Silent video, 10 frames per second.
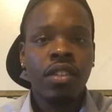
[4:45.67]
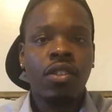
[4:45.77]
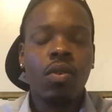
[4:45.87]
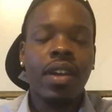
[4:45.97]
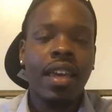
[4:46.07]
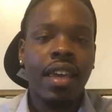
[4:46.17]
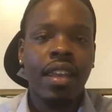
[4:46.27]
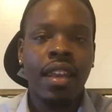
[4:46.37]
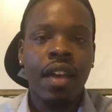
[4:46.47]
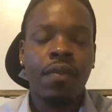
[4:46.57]
so
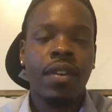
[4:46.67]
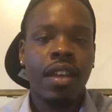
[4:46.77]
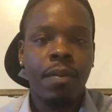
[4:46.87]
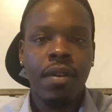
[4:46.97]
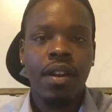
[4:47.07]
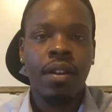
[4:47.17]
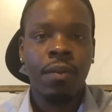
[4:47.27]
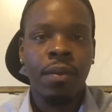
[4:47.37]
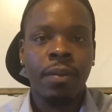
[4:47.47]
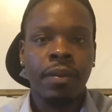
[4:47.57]
can an African
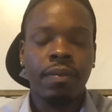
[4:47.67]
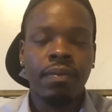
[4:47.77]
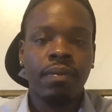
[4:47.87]
American woman.